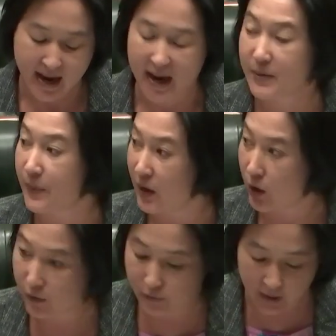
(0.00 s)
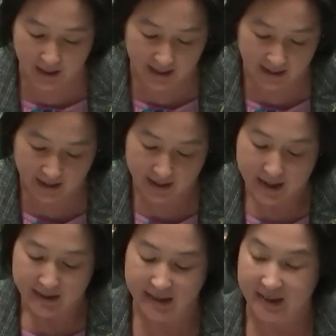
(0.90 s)
It's been over a year
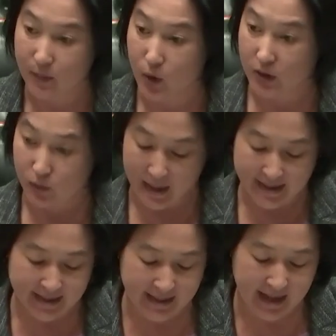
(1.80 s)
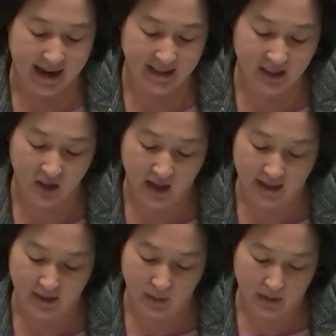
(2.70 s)
since the most recent
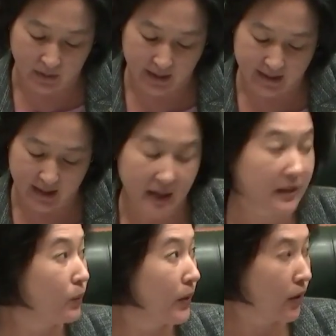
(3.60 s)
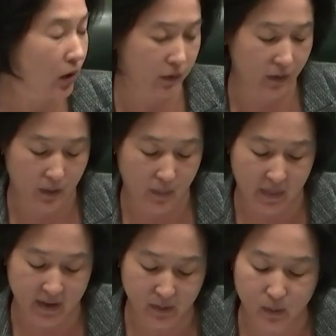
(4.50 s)
anti-Chinese rhetoric started with COVID,
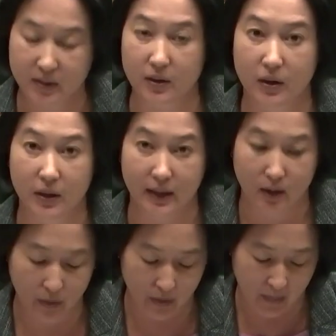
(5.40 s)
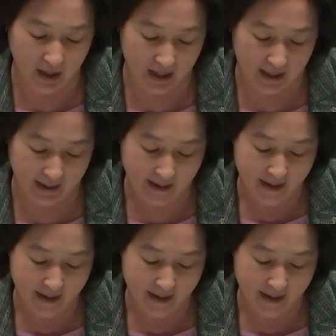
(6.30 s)
but this was certainly not the beginning.